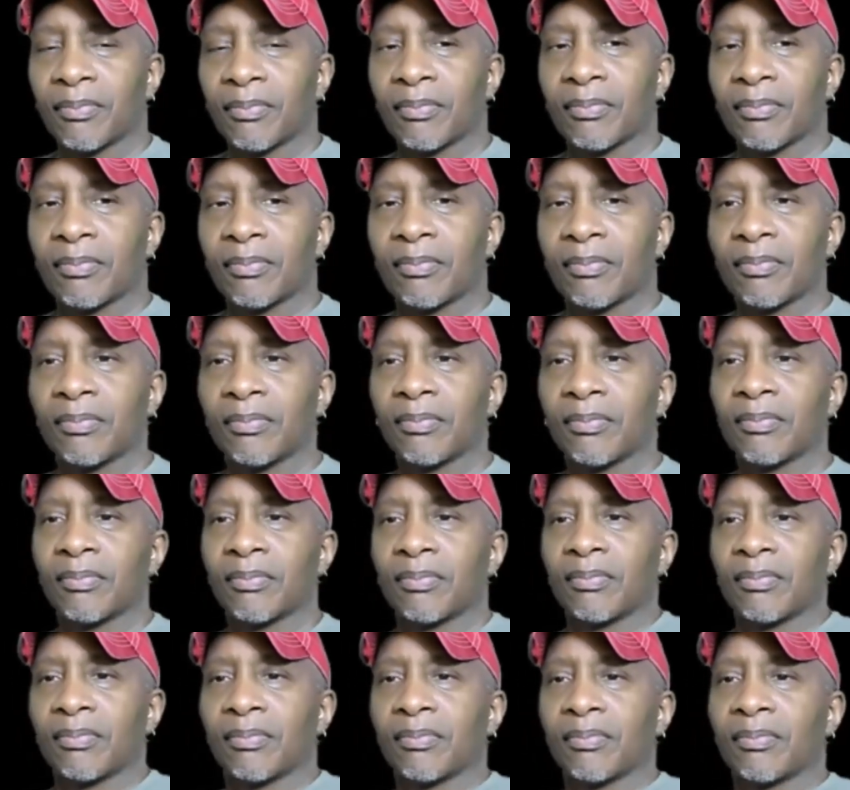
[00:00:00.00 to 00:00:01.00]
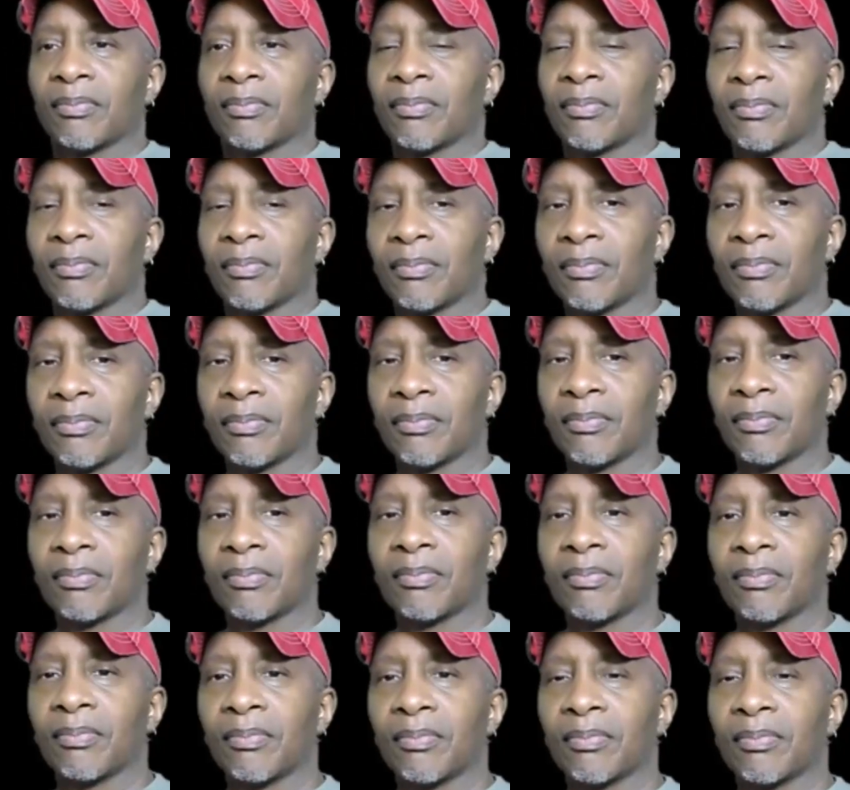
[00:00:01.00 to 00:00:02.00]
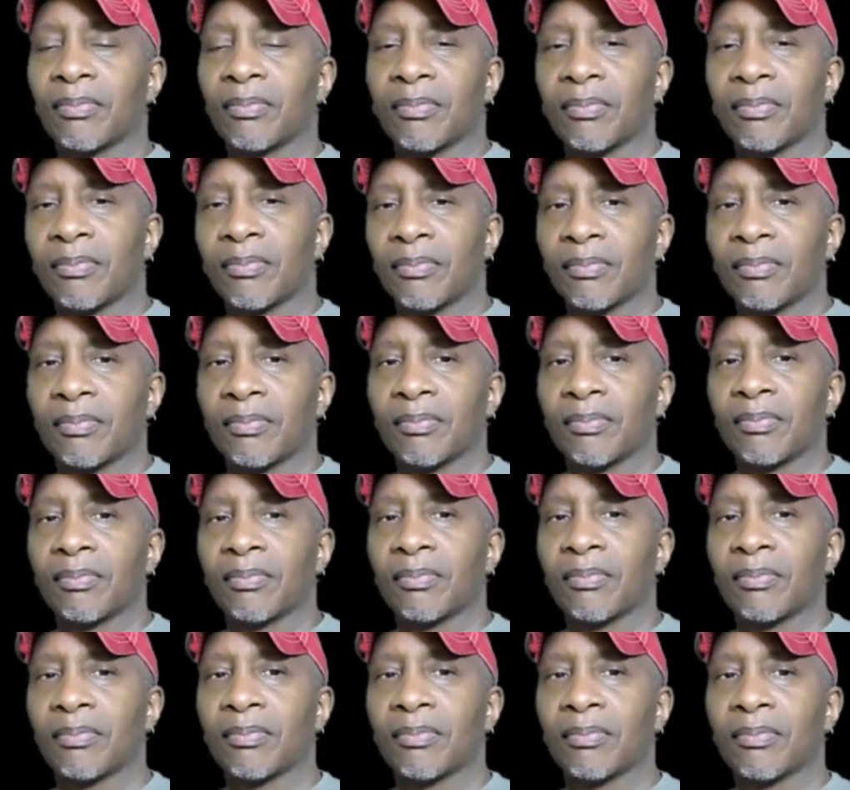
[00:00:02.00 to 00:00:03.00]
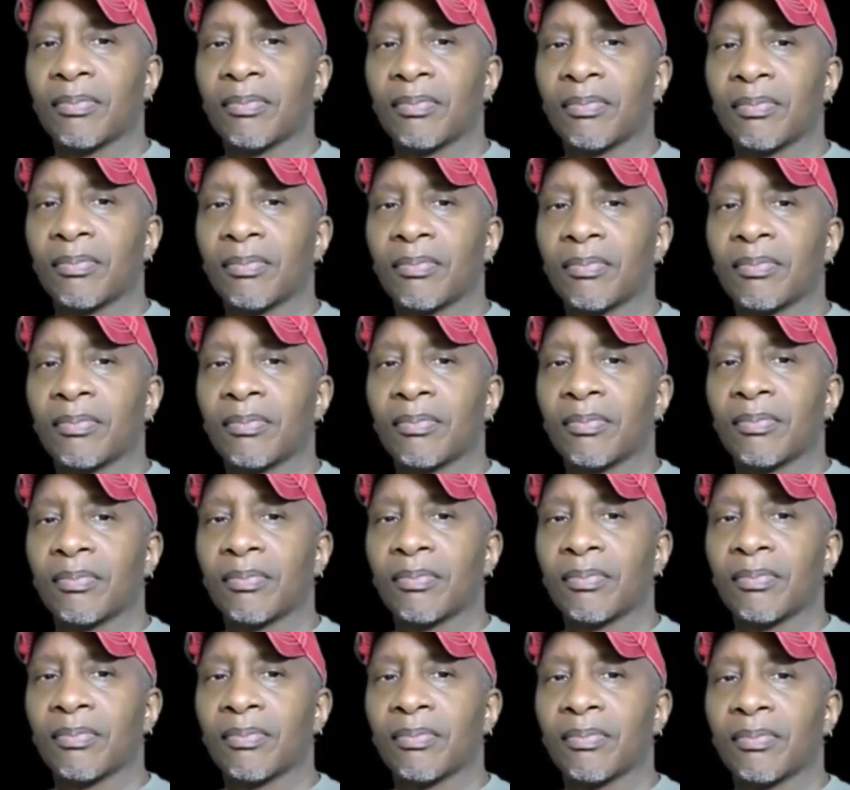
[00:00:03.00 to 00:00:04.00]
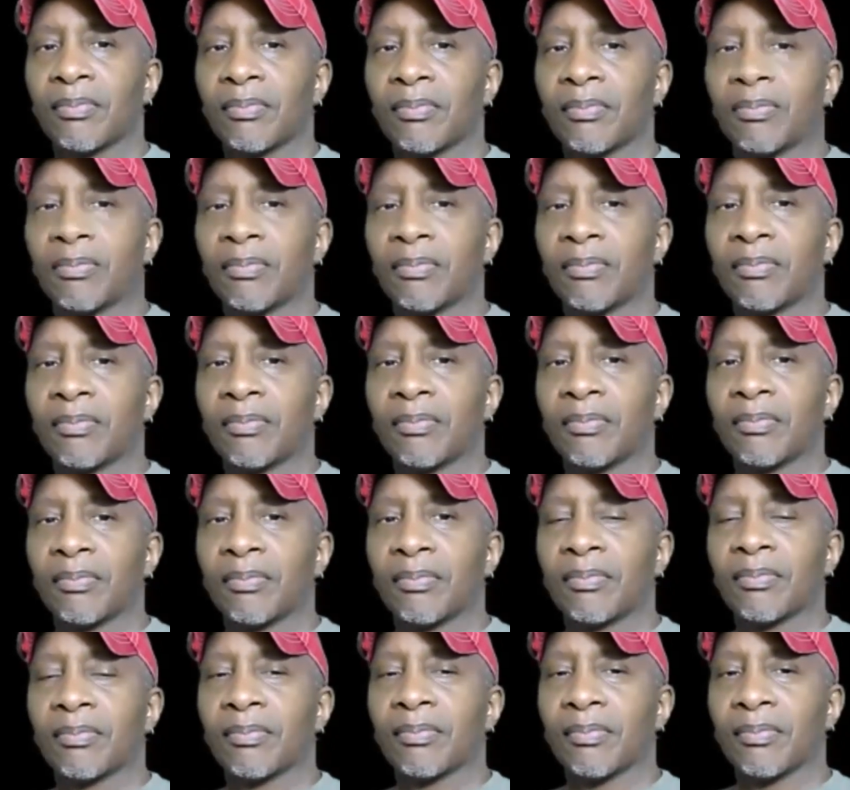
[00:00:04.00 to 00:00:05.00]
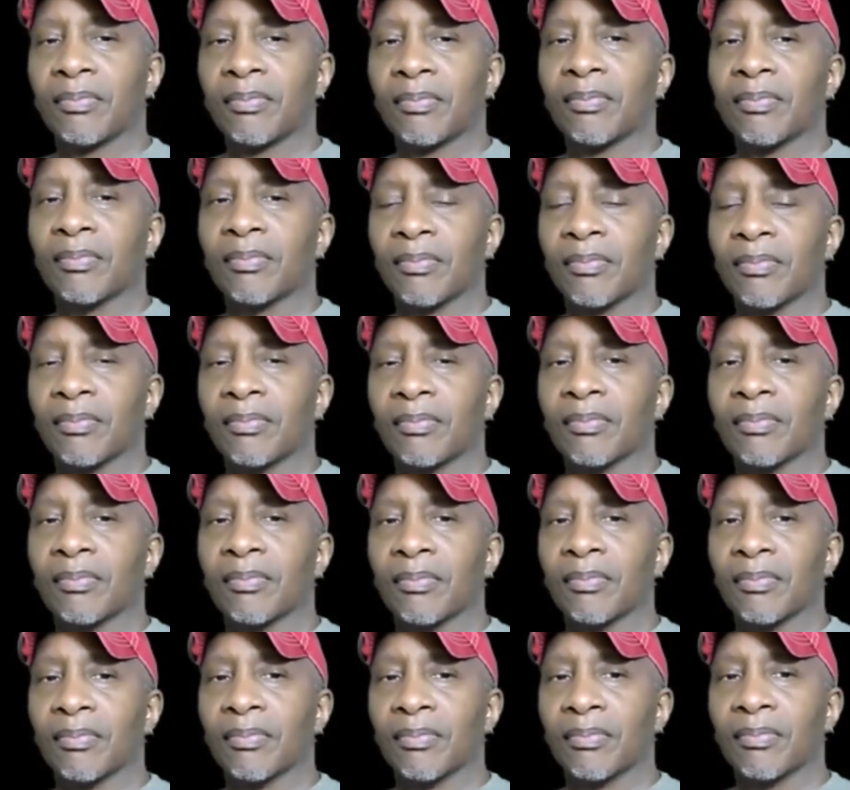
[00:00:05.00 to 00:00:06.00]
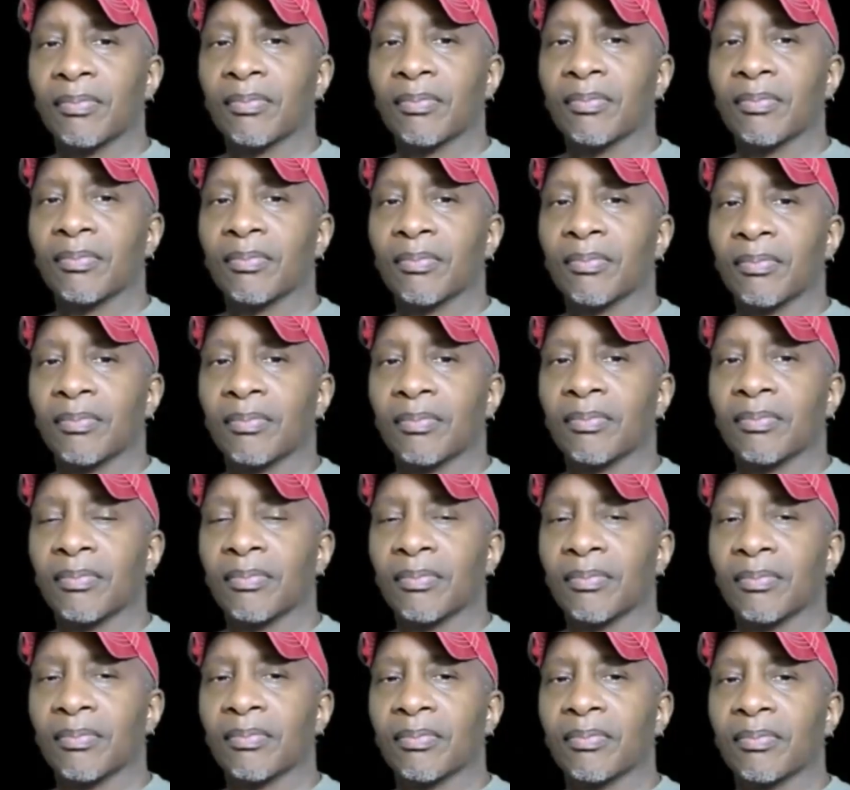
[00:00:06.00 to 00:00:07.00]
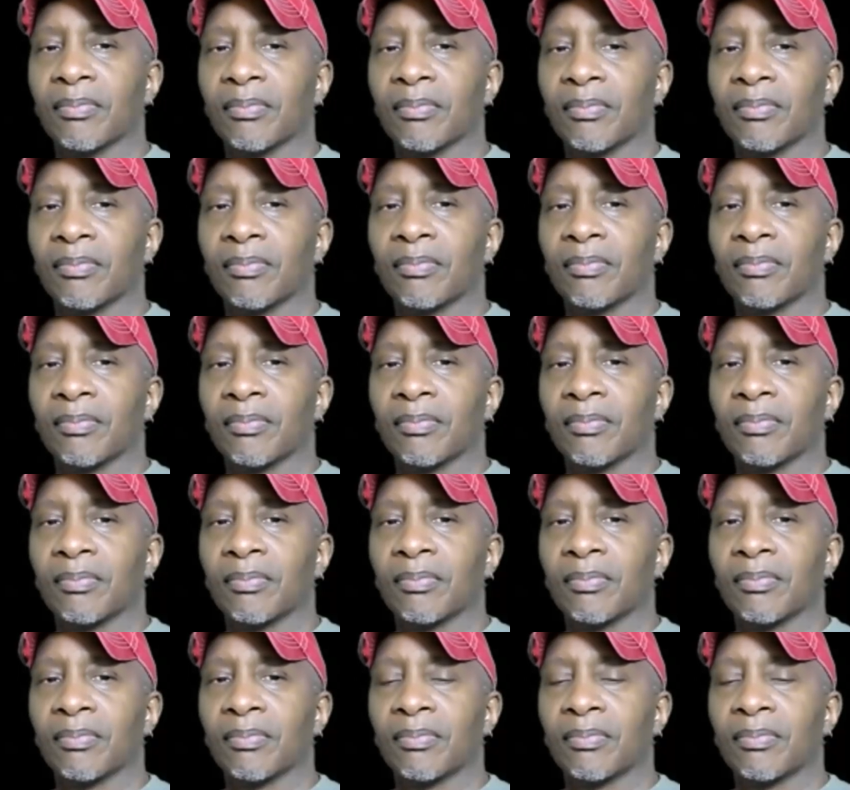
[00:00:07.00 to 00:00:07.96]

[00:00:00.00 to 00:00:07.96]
(not speaking)